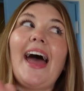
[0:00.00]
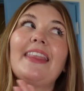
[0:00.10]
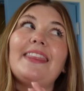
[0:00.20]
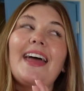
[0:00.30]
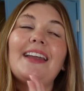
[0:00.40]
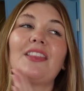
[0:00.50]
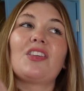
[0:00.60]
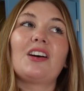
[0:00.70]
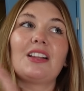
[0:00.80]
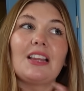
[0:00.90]
And then
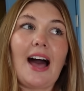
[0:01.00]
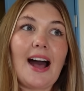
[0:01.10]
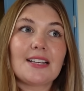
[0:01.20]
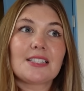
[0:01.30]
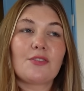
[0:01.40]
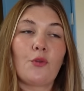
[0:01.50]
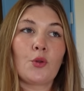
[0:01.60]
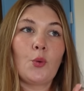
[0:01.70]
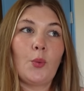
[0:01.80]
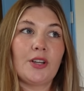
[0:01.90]
the glass for
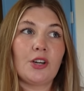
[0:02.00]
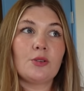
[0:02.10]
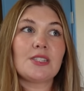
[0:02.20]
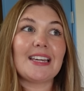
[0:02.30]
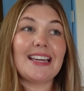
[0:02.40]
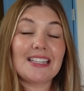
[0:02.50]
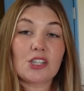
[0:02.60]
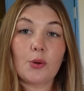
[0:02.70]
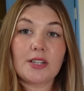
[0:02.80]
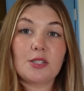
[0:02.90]
the windows is
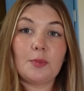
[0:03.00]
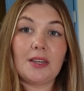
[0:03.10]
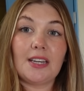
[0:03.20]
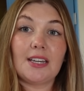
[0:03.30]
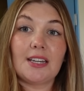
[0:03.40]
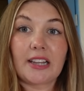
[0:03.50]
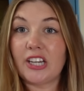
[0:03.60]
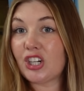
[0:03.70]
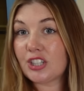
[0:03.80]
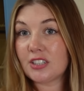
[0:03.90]
going to be
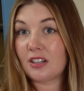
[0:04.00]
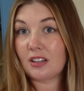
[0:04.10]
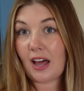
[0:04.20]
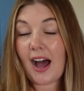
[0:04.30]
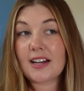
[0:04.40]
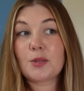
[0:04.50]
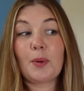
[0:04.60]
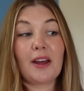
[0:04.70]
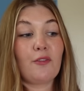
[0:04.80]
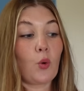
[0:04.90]
clear glass,
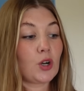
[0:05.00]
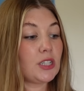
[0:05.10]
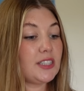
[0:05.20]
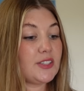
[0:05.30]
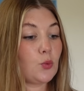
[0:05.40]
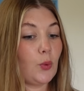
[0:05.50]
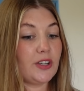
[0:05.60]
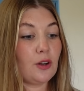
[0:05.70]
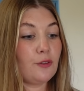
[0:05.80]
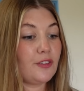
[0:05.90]
but I've ordered these
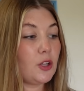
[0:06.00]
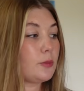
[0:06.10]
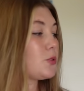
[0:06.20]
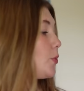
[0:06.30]
window films,